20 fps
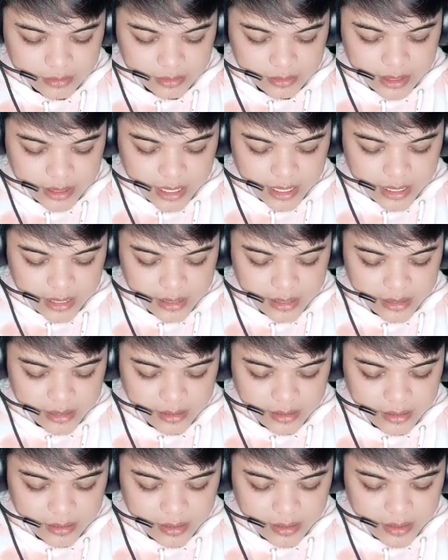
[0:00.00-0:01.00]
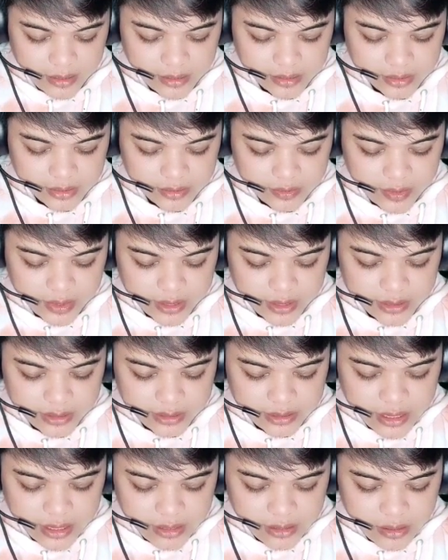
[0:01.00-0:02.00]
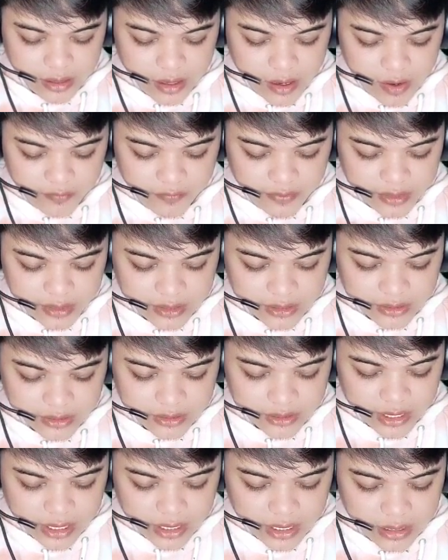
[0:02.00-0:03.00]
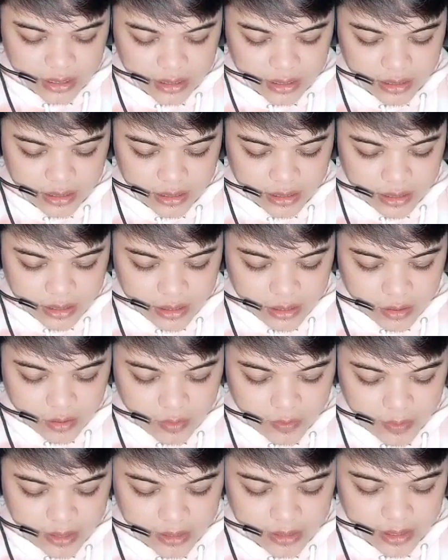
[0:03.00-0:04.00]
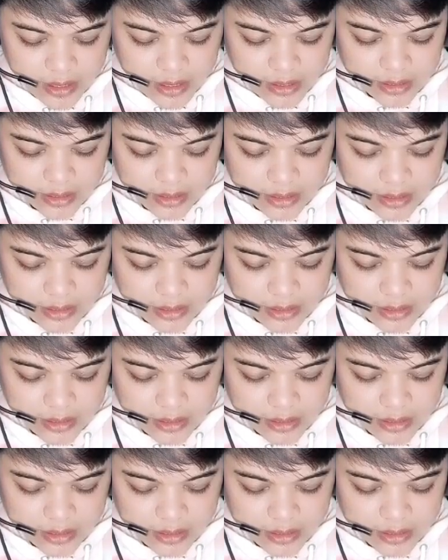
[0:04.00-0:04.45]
okay there is crazy run oh fashion star Oh my god,